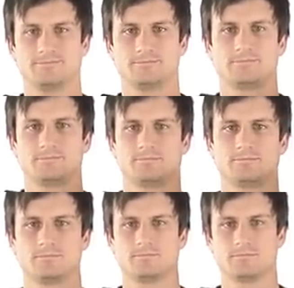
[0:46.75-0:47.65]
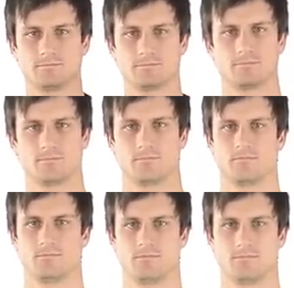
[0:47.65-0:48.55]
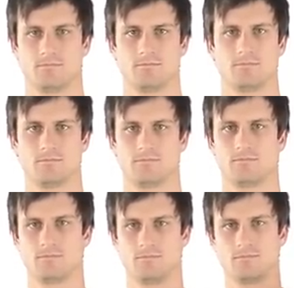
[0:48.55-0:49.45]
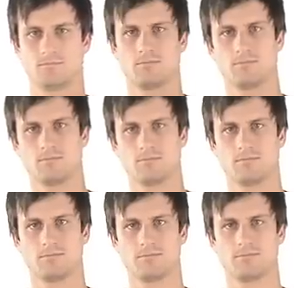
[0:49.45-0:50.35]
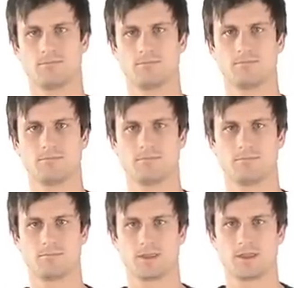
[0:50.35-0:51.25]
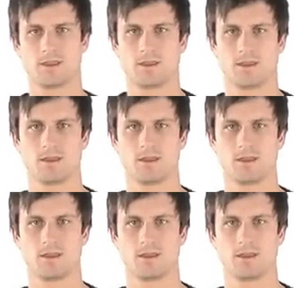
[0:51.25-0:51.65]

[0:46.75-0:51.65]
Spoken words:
(no one is talking)